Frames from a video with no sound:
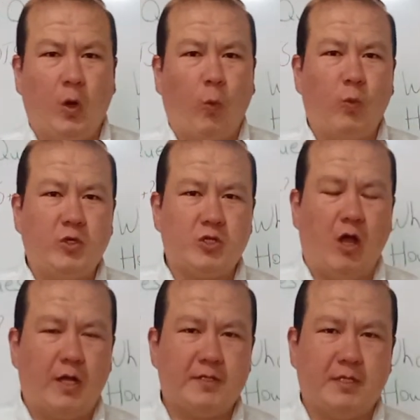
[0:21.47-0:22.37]
We
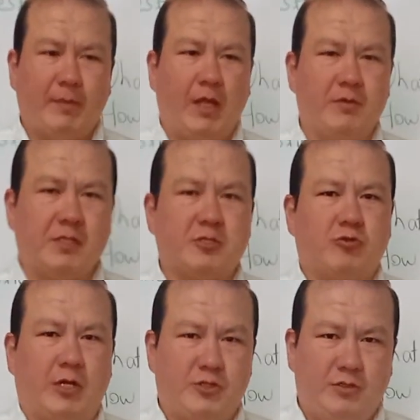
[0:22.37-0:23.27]
talked about
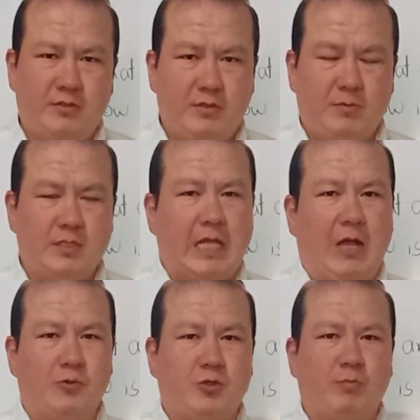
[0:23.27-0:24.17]
structures, means
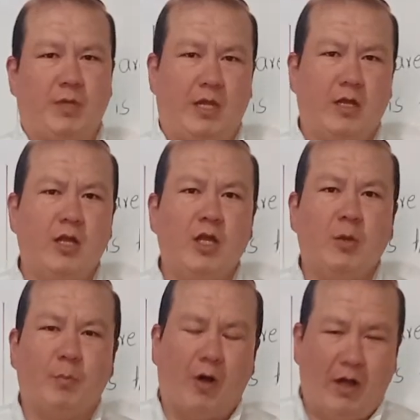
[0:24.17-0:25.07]
how to make
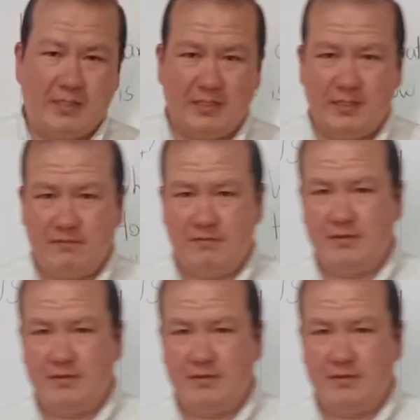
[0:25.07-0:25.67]
positive,